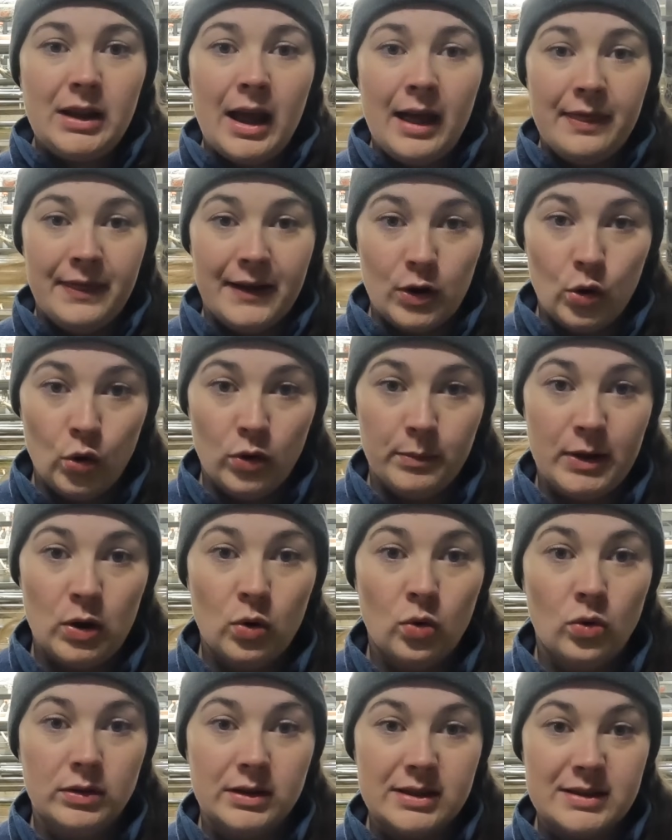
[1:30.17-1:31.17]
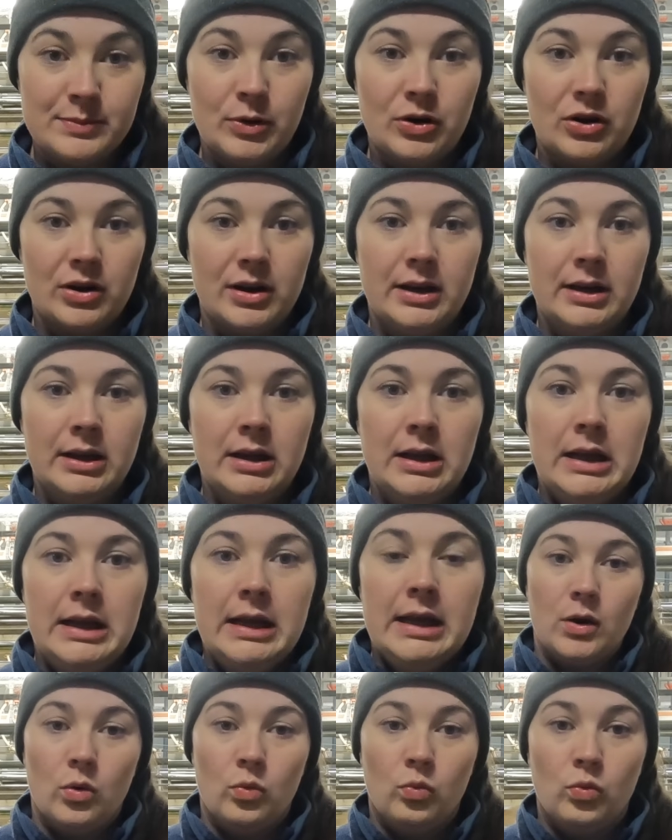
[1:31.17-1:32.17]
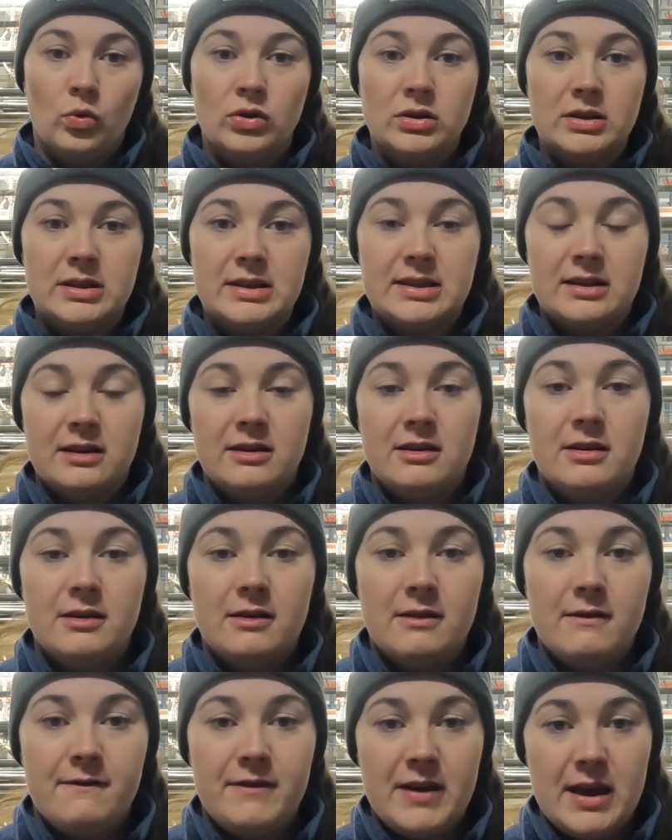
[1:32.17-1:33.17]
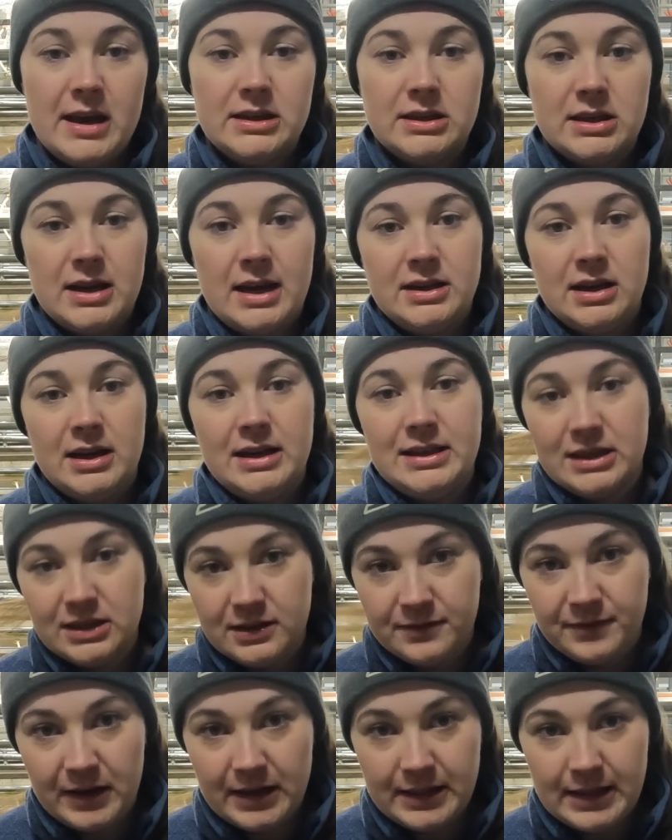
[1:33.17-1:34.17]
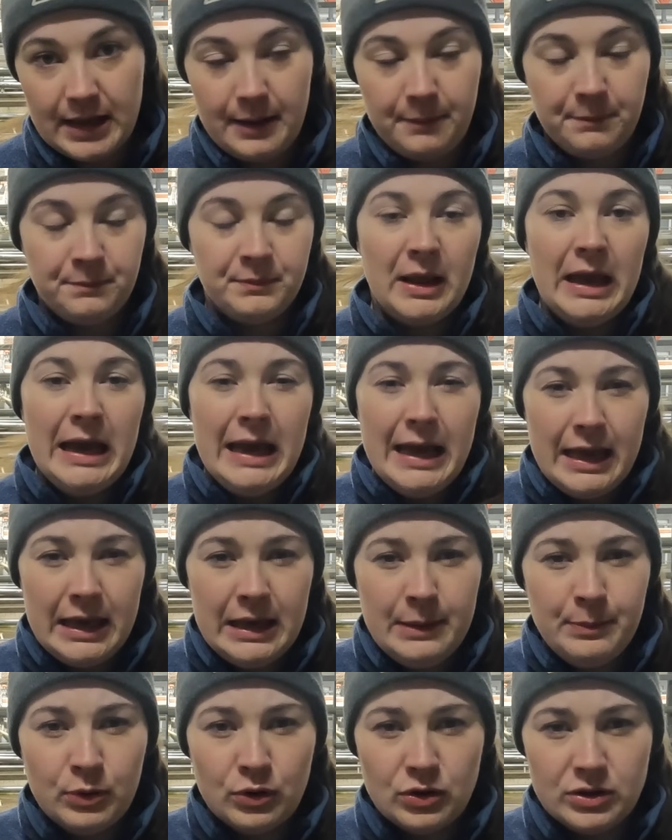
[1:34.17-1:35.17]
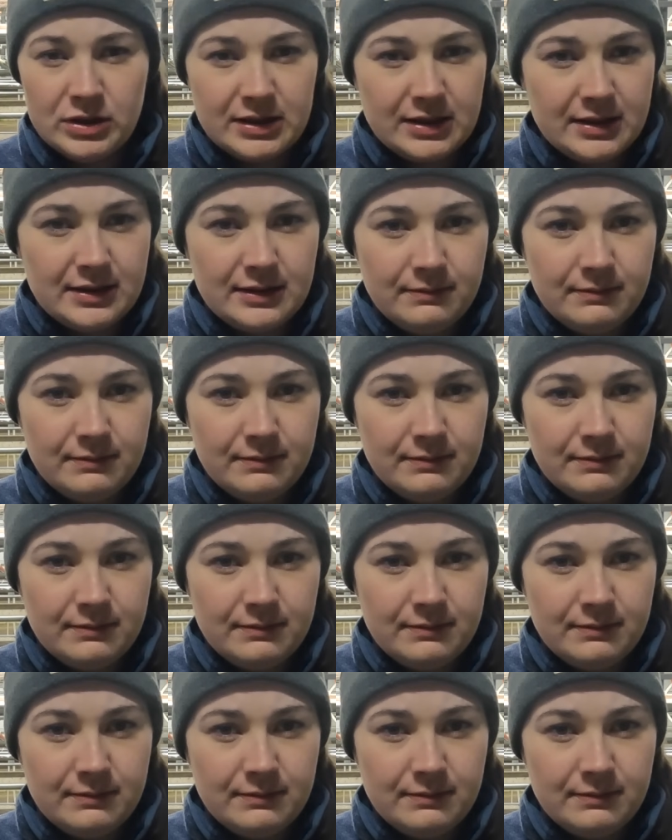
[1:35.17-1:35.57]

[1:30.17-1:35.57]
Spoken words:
and they're going to be going this morning. Once the vet had identified them, he put